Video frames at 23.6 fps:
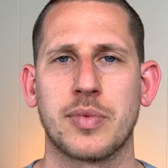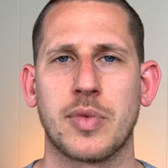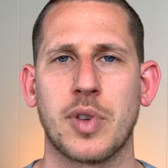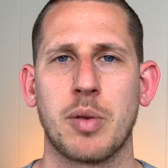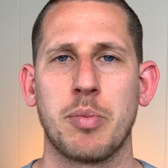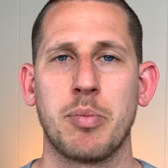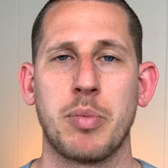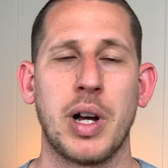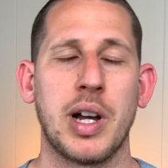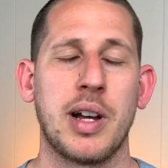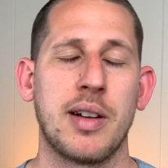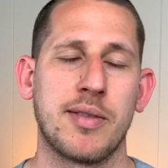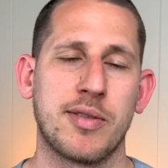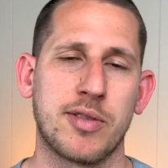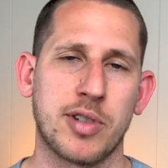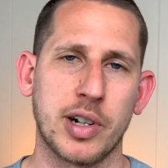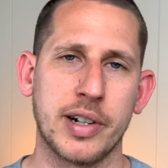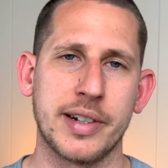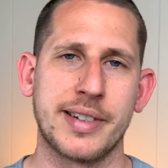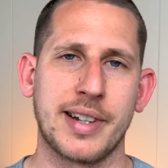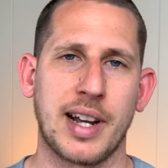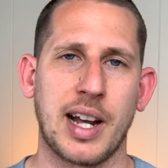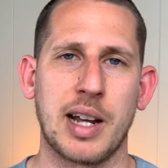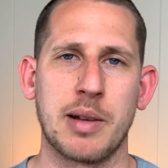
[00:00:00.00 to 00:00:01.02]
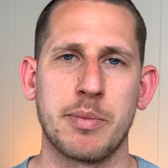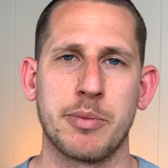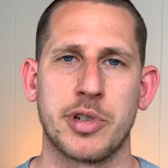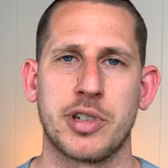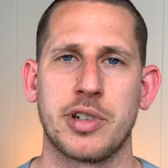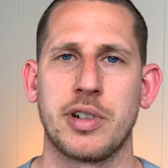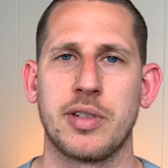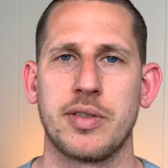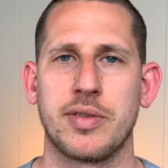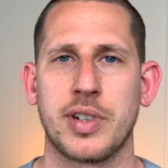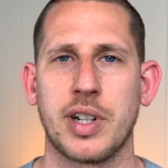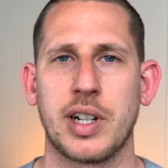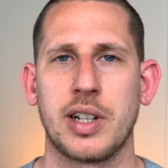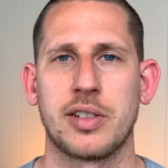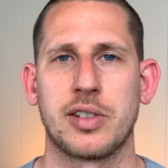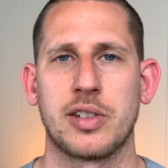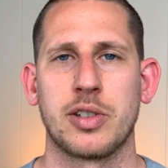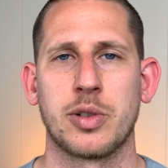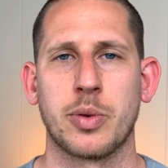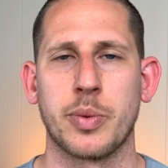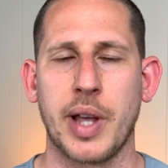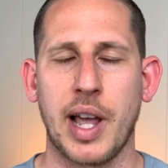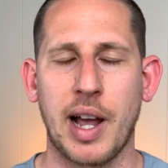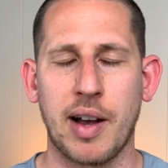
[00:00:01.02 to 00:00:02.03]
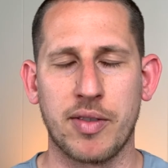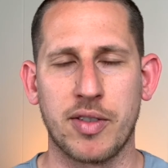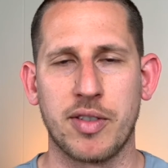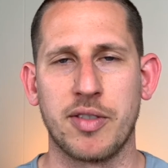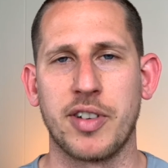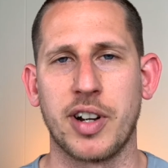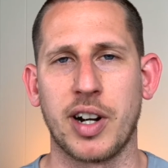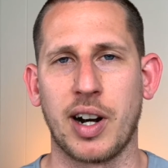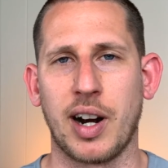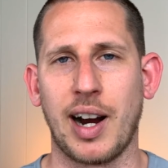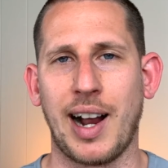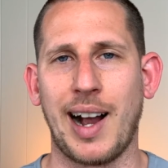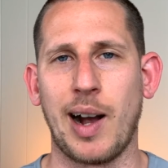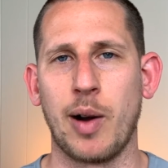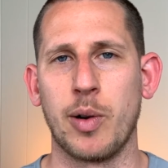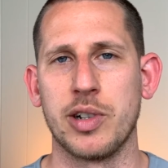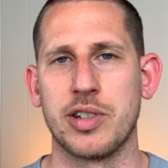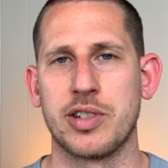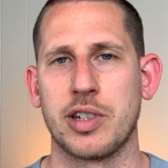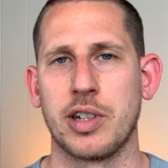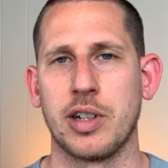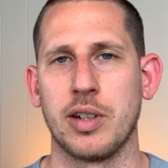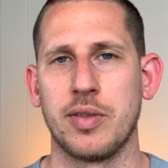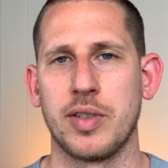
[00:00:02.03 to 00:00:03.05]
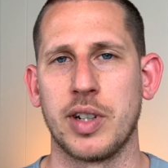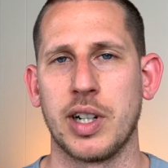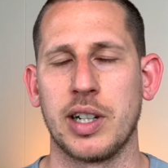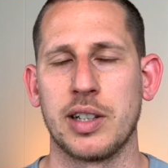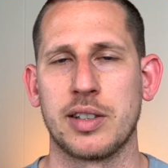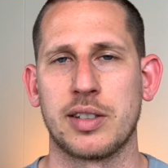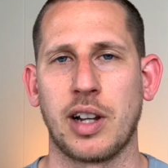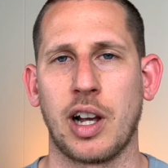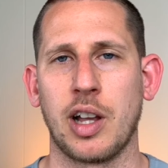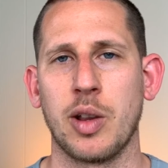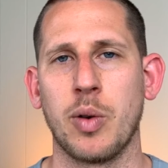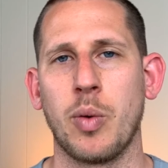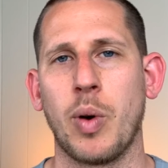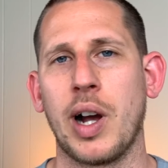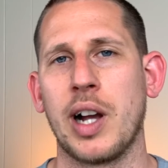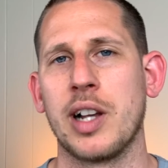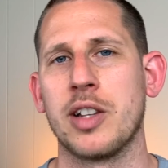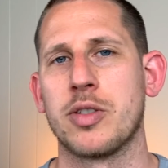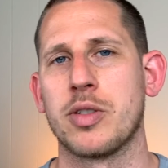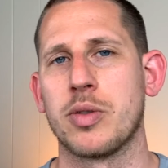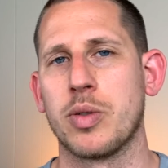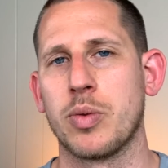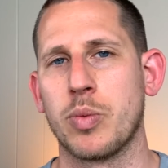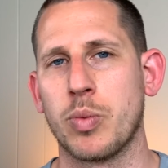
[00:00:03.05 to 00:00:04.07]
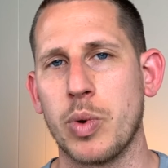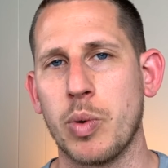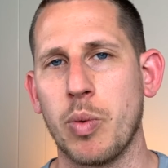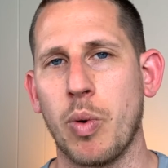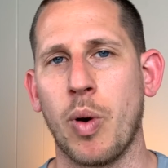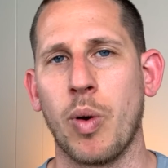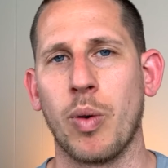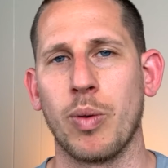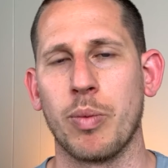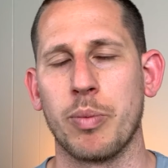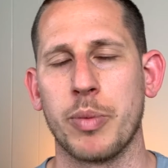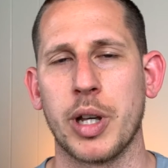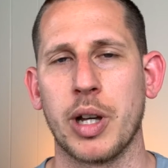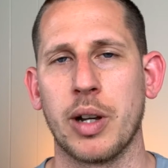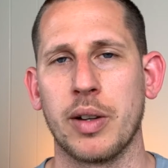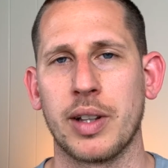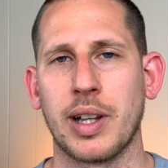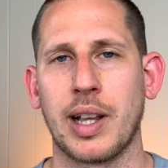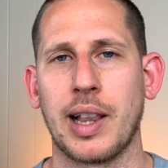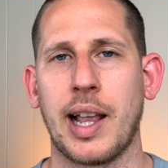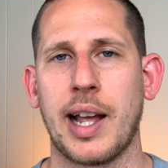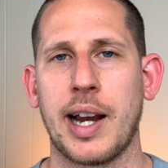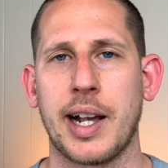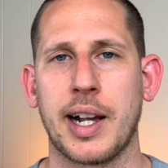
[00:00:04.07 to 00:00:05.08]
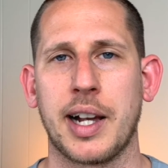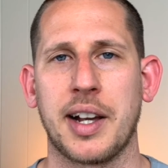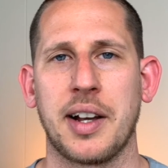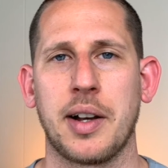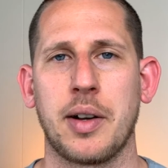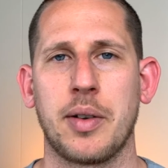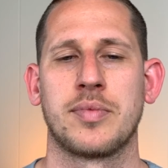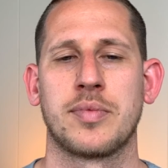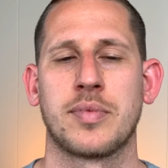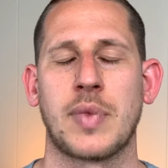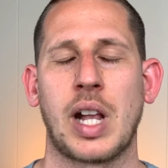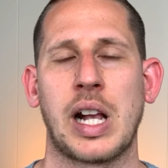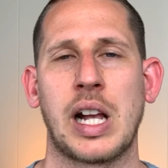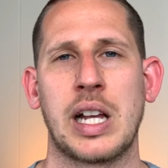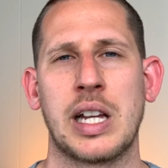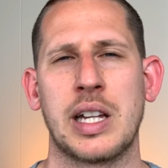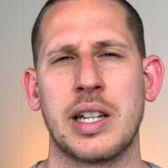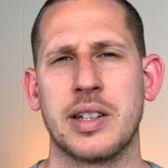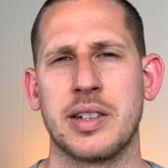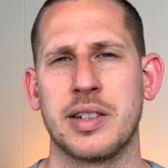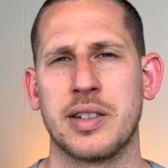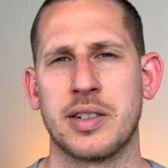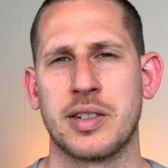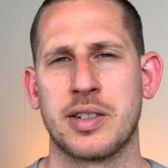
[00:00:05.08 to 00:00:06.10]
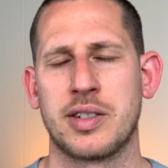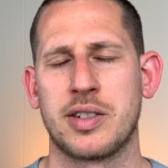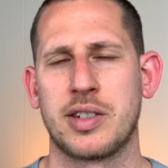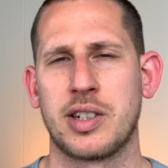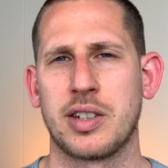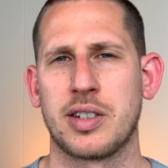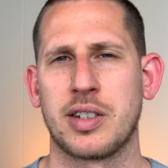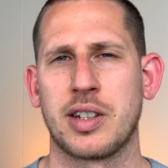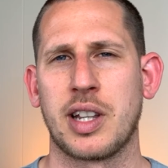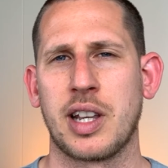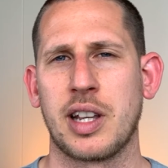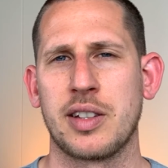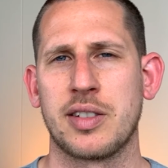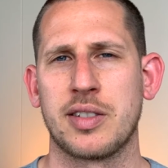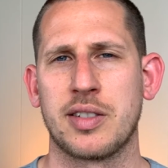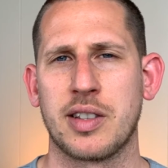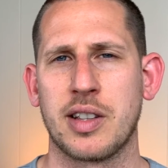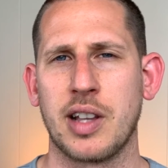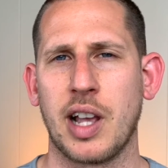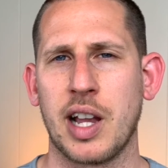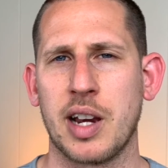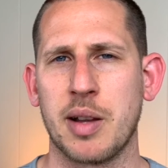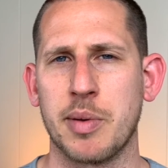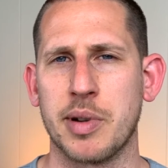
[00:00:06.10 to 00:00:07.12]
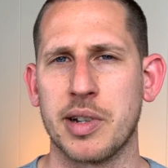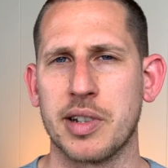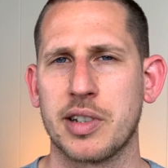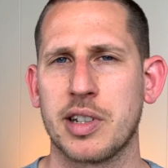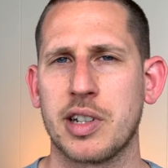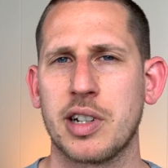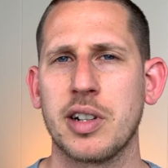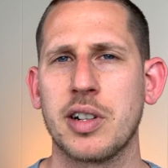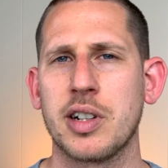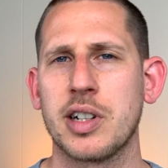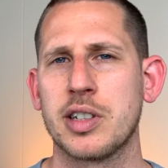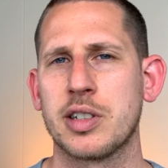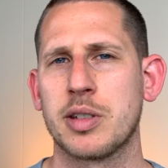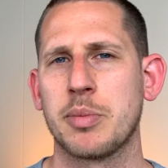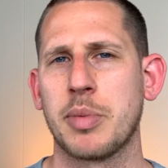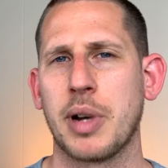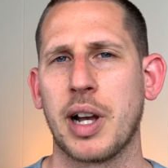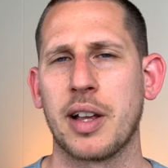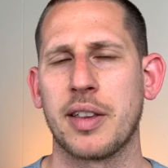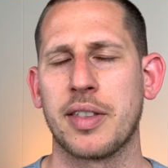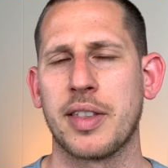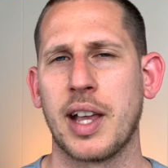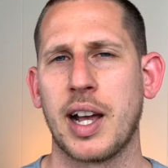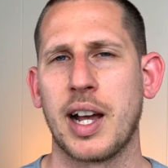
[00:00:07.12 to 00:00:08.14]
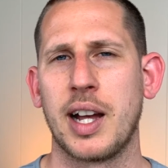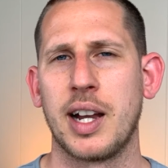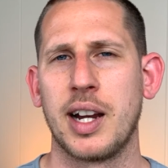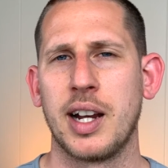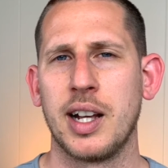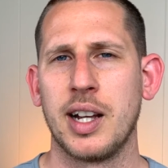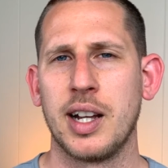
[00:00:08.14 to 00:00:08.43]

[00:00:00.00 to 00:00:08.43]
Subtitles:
but for a time served us. So we have to figure out how it served us. Otherwise, we won't be able to let it go. And just in case anybody's curious about that,